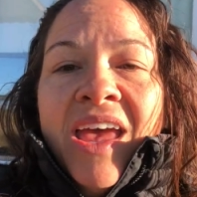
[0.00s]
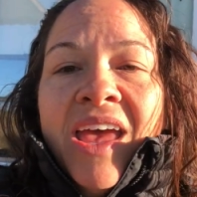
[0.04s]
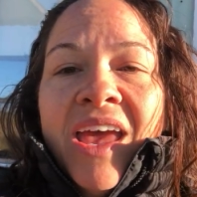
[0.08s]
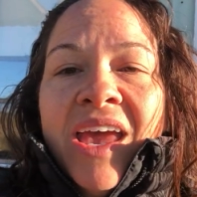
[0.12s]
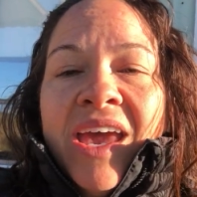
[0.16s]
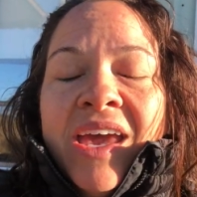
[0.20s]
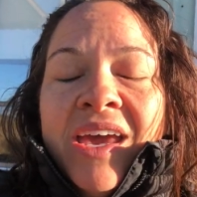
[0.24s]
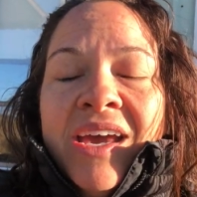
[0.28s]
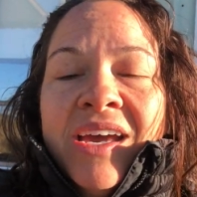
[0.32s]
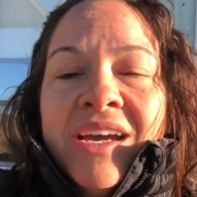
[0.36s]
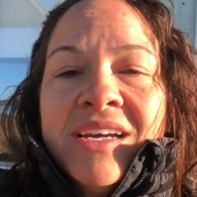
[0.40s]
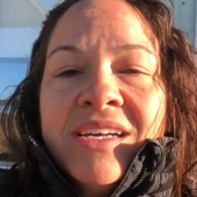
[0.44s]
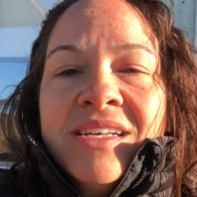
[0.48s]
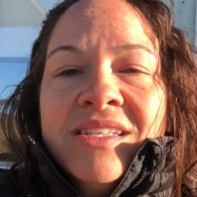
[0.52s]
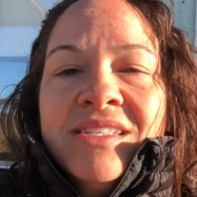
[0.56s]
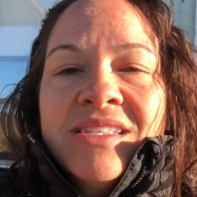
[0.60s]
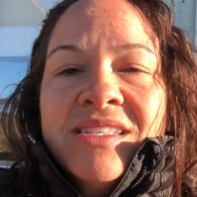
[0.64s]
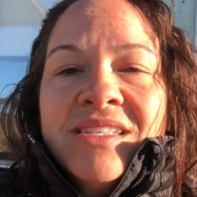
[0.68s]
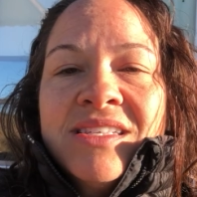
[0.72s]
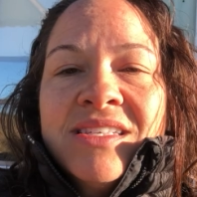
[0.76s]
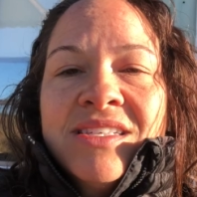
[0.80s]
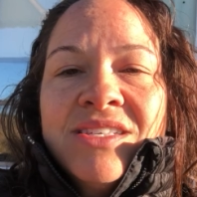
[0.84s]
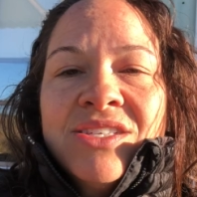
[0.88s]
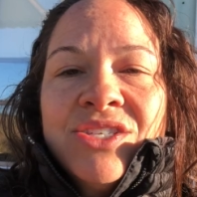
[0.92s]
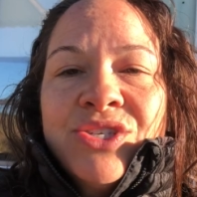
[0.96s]
and
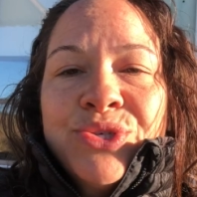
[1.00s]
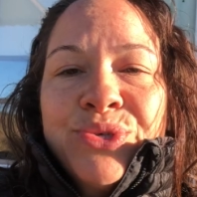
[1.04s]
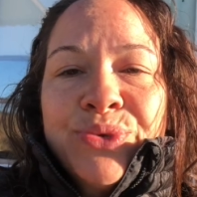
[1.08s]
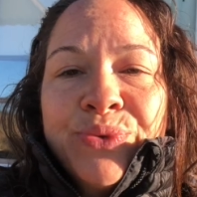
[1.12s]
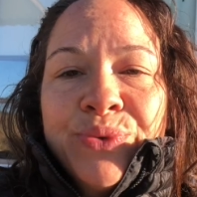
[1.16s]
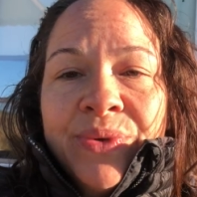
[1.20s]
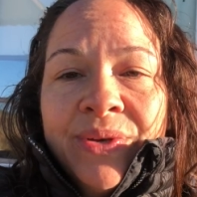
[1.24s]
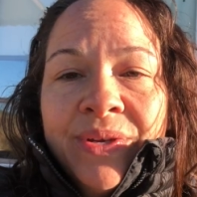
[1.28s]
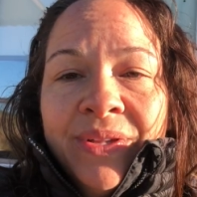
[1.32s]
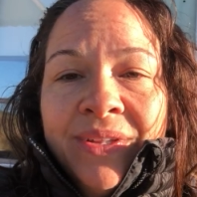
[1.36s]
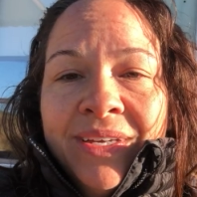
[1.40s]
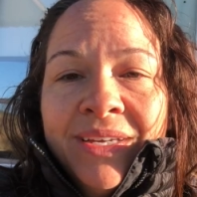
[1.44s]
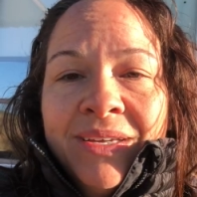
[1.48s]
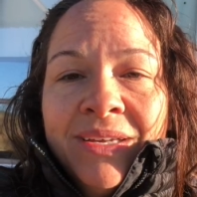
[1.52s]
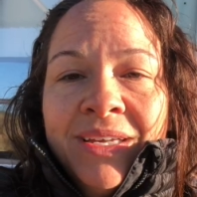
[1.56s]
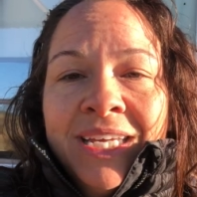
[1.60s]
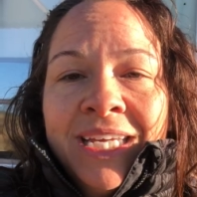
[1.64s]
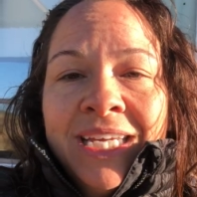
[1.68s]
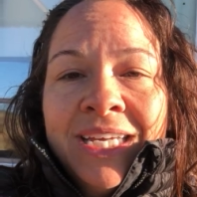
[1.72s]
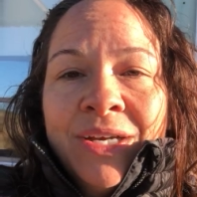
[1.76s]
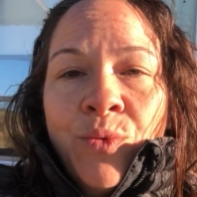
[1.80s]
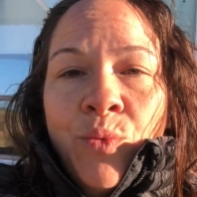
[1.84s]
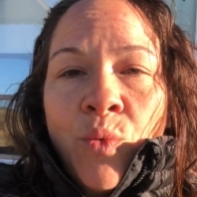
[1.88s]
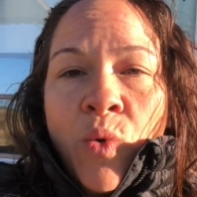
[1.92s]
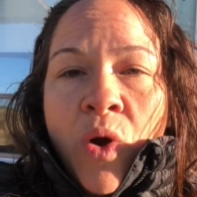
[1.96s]
to
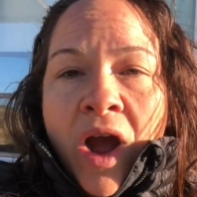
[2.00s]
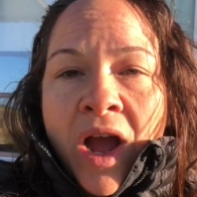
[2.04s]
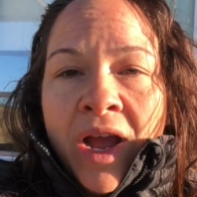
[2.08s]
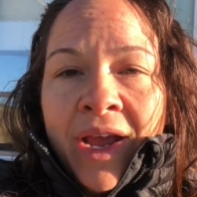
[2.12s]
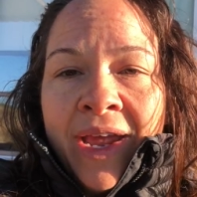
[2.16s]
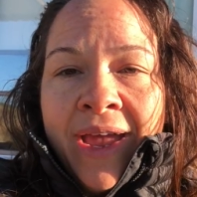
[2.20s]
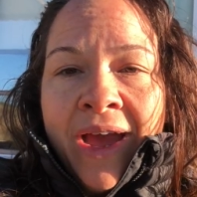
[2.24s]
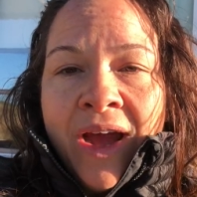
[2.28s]
really walk